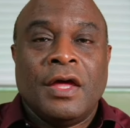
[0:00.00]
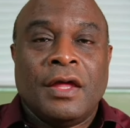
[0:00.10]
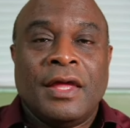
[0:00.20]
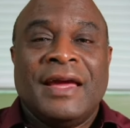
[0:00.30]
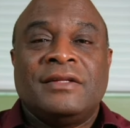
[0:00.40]

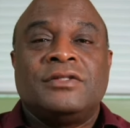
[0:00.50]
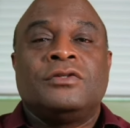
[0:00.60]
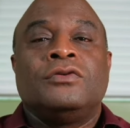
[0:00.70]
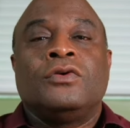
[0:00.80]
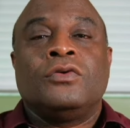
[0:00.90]
Get to
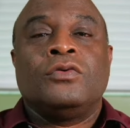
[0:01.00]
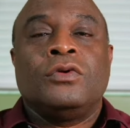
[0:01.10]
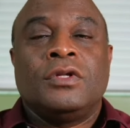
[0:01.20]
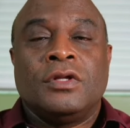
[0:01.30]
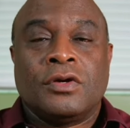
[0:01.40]
know
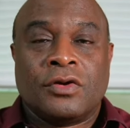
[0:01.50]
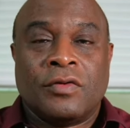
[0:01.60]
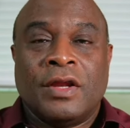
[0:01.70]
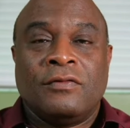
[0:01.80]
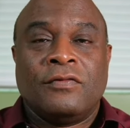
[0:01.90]
the
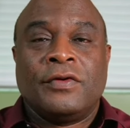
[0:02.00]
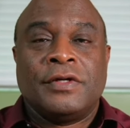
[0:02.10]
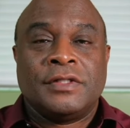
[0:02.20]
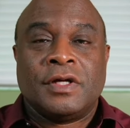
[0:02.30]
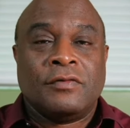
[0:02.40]
Creator for
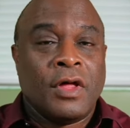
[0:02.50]
yourself.